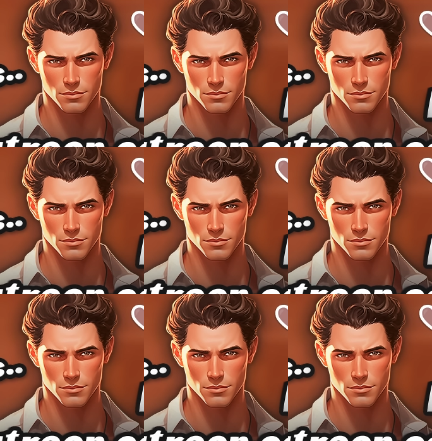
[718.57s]

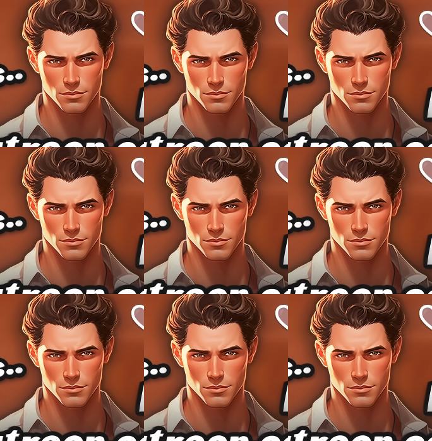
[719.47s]

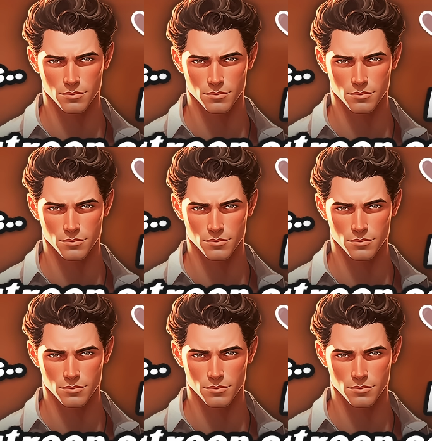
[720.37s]

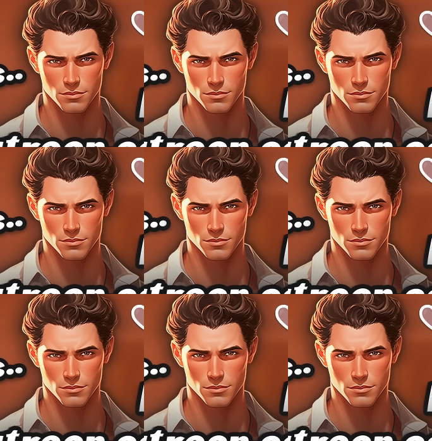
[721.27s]
(silence)